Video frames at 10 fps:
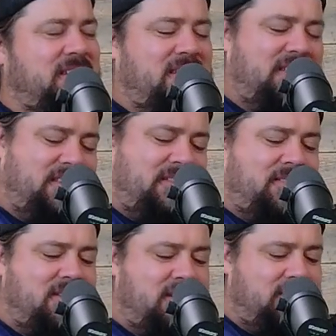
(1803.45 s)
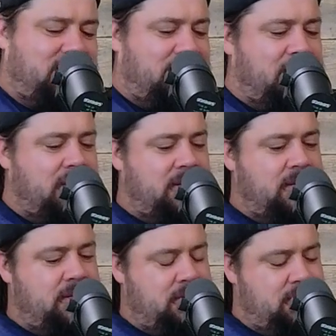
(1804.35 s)
Jesus Christ! Come on.
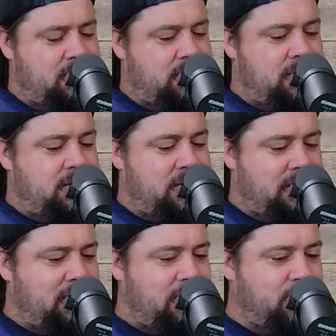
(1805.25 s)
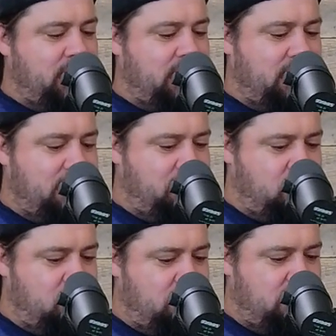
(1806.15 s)
All right, let's see if we can get a couple
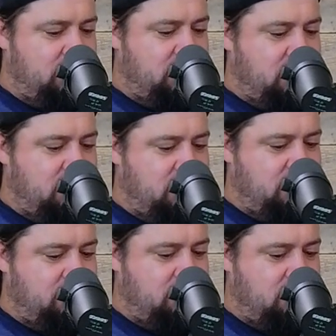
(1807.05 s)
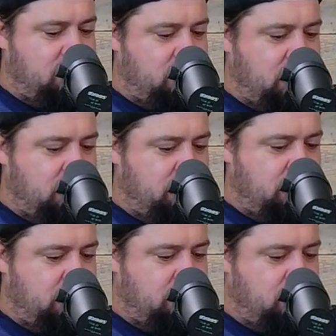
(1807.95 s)
more of these. Um, some of them are kind of
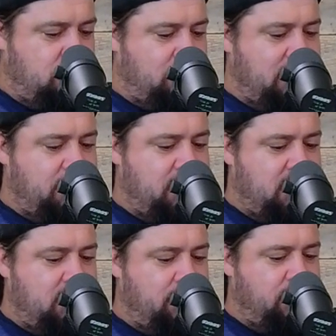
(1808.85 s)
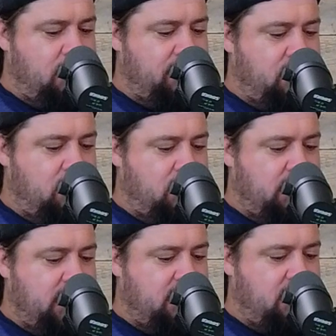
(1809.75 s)
big. Would you rather be single forever or
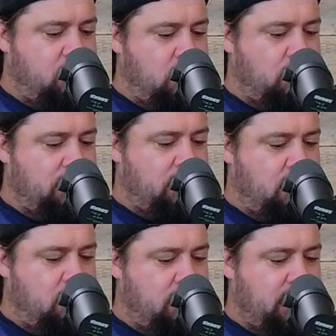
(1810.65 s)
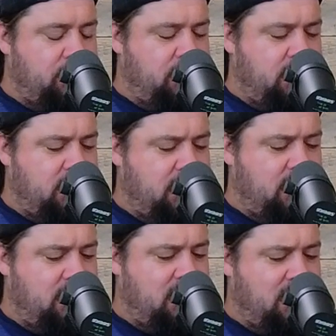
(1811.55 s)
date someone with no interest
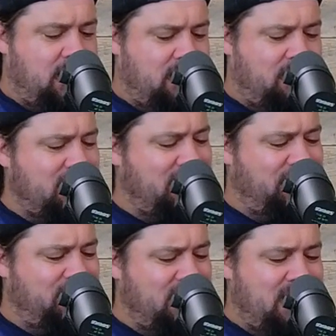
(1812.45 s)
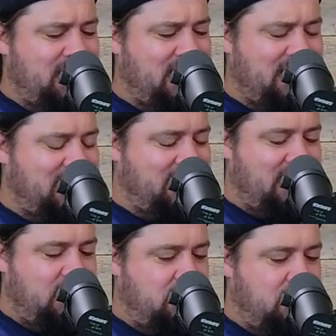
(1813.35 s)
in sex? What the? that's
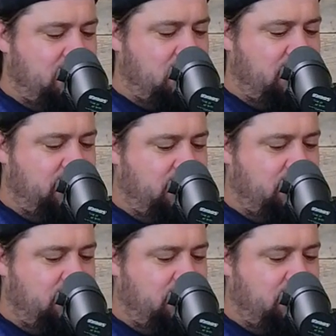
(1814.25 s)
that's a dumb question.